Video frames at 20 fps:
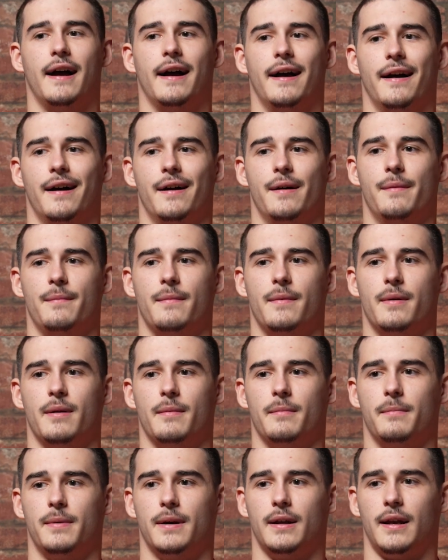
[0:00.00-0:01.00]

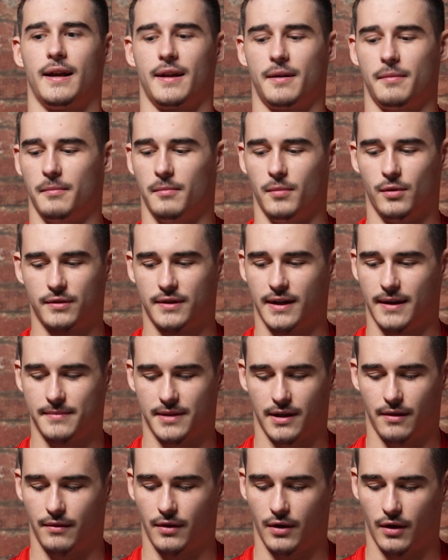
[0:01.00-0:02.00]
But like more
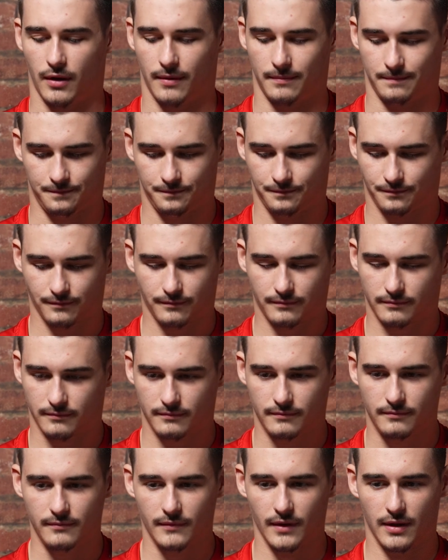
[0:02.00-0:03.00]
times out of not,
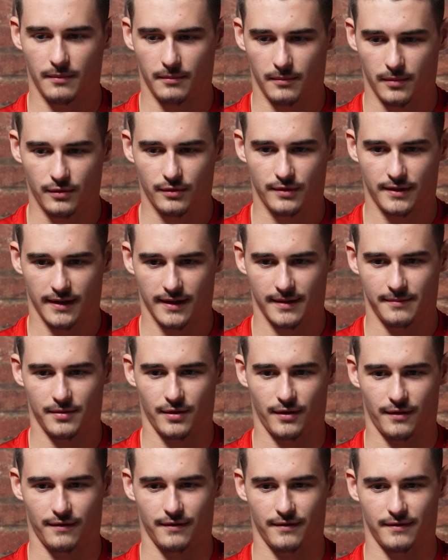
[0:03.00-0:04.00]

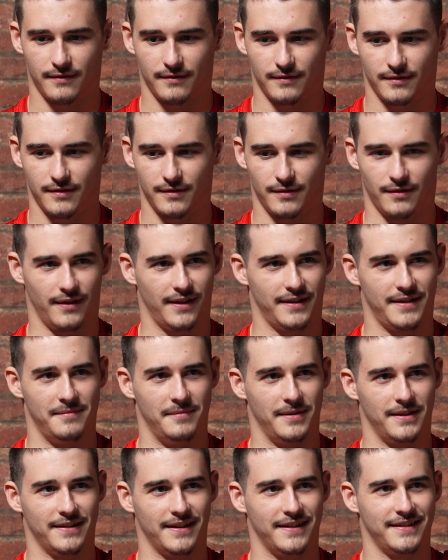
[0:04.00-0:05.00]
that
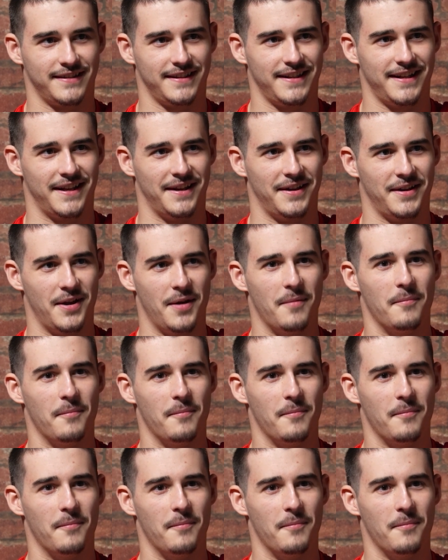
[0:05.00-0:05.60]
didn't make sense, did it?